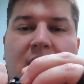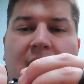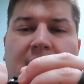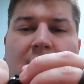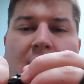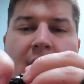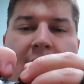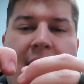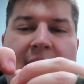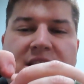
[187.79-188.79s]
And
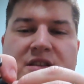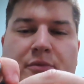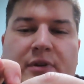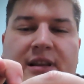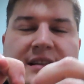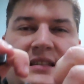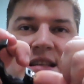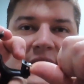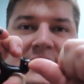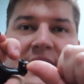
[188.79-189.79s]
as the release
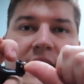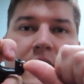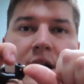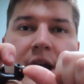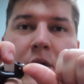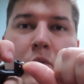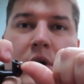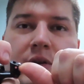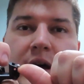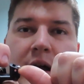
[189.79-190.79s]
sits here, it
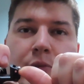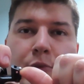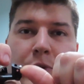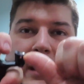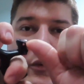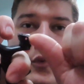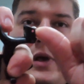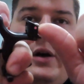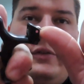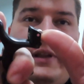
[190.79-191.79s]
will not
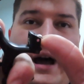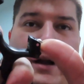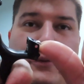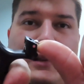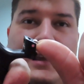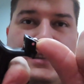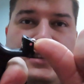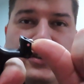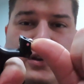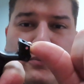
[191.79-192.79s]
release.
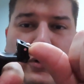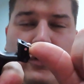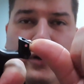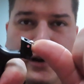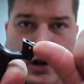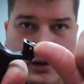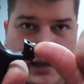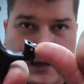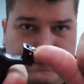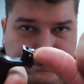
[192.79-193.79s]
You can pull on it all
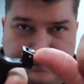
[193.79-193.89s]
day.